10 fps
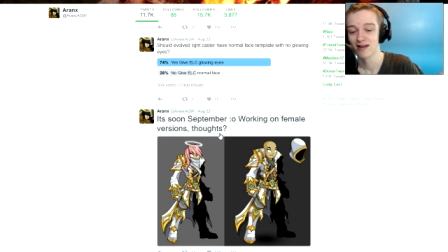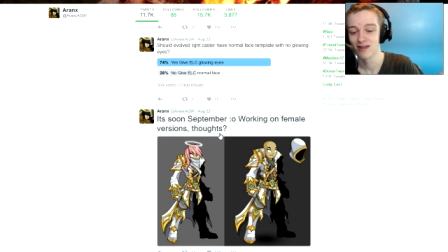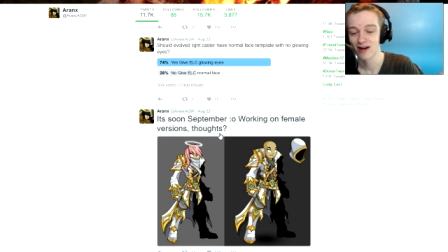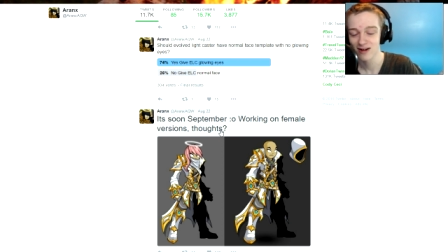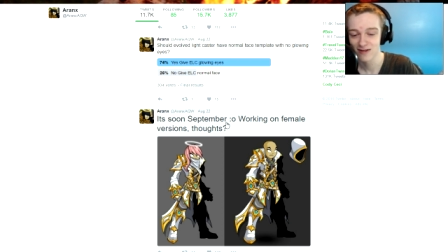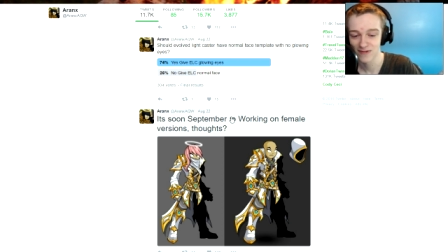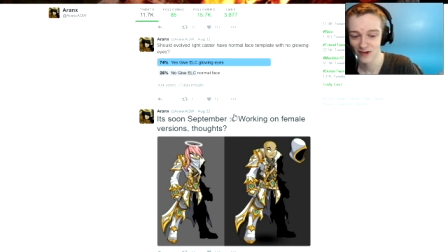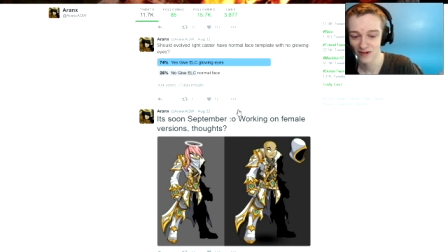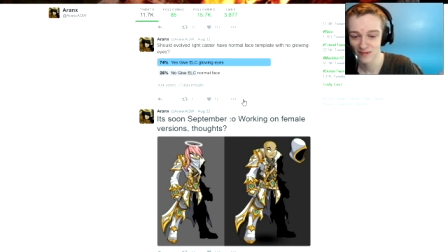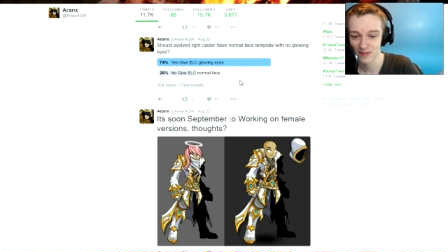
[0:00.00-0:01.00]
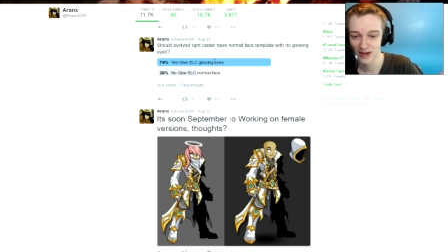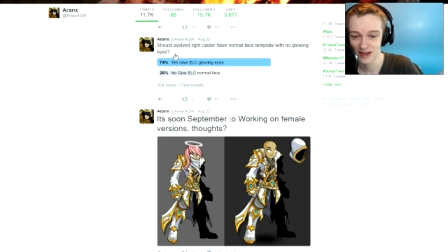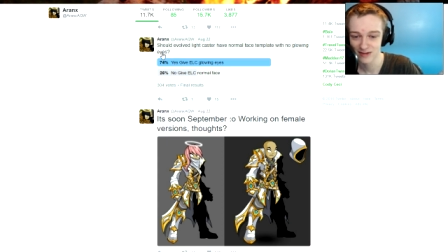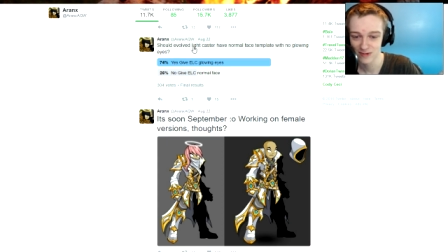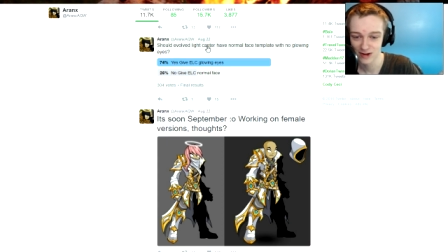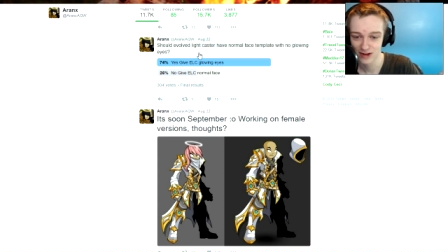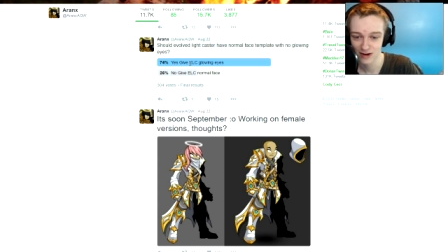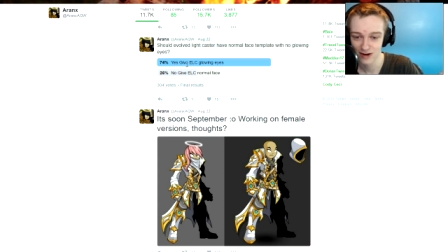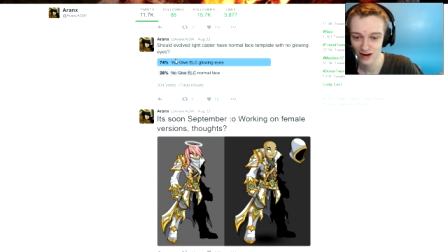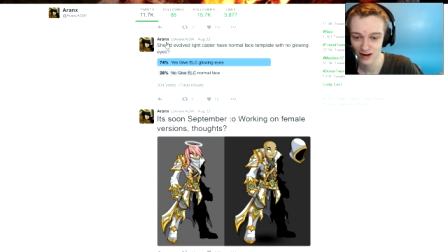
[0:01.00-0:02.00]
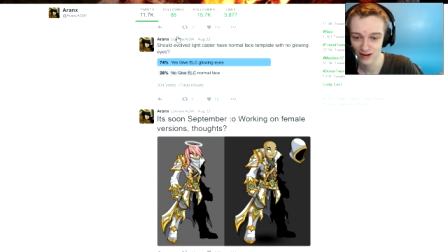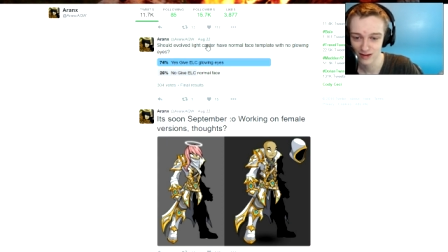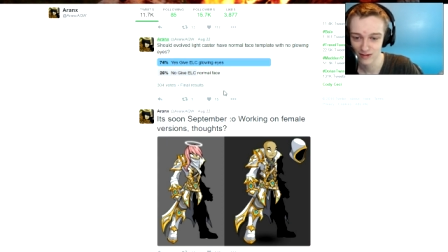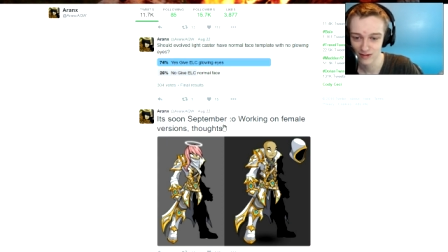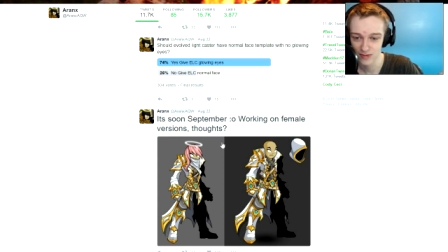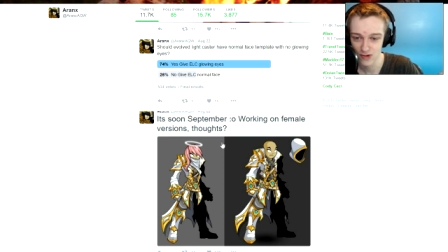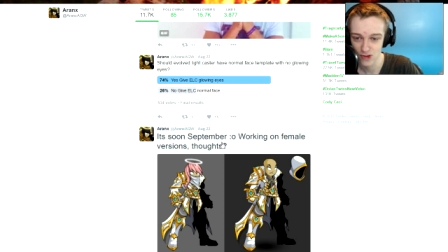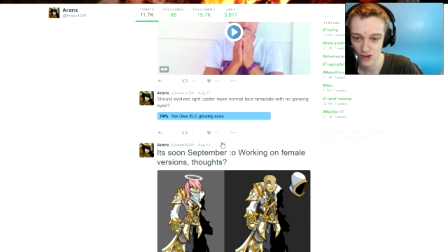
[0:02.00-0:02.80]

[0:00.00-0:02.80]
Not confirmed, but he is working on it, and he's doing polls and